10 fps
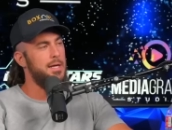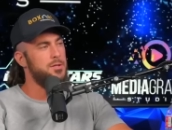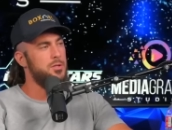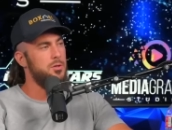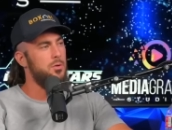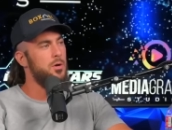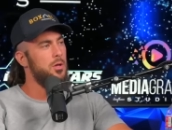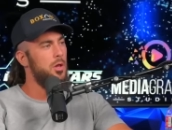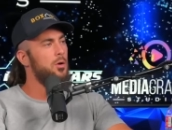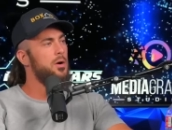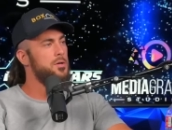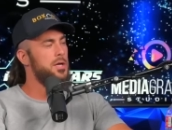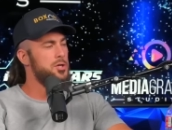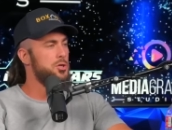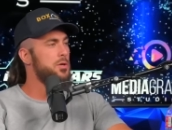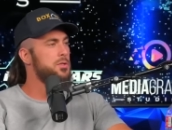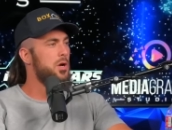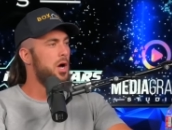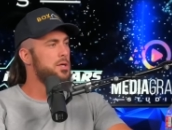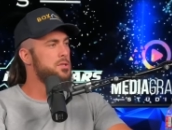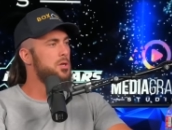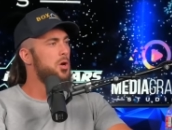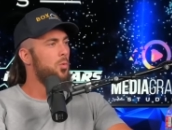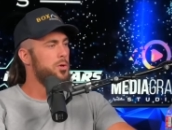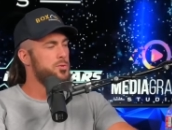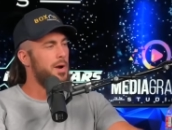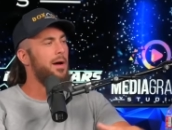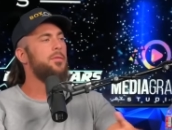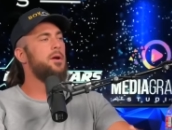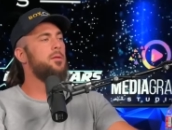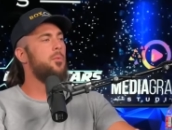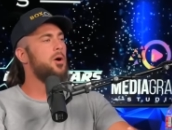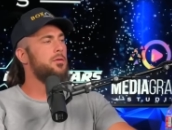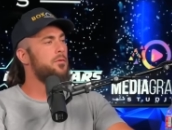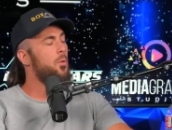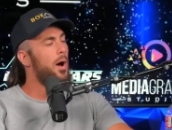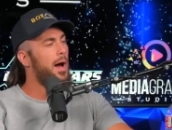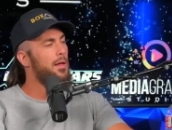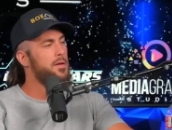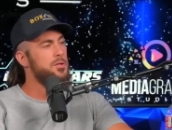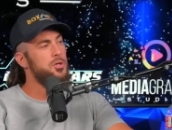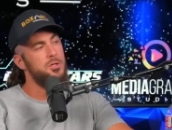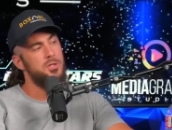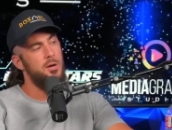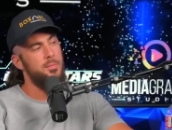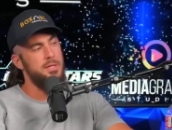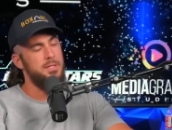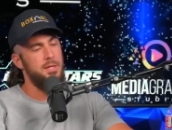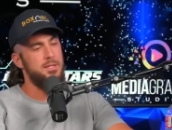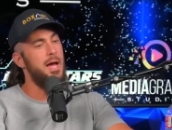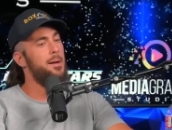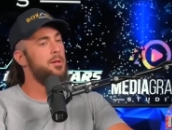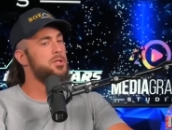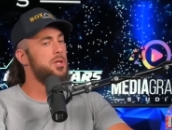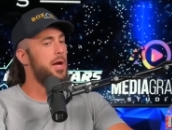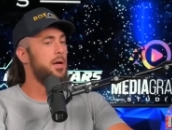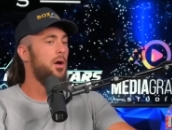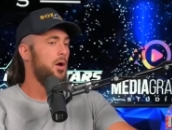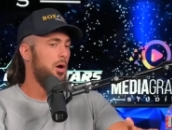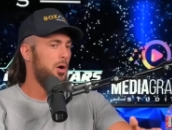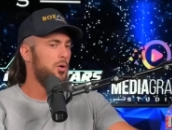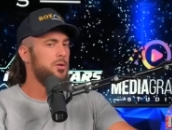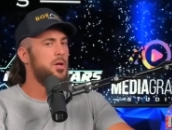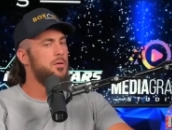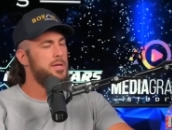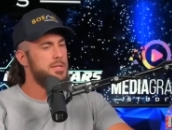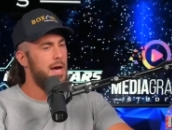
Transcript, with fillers: into lower insurance costs once we're out there in the market mm-hmm. for a while, and the insurance companies can establish like, oh, you know, these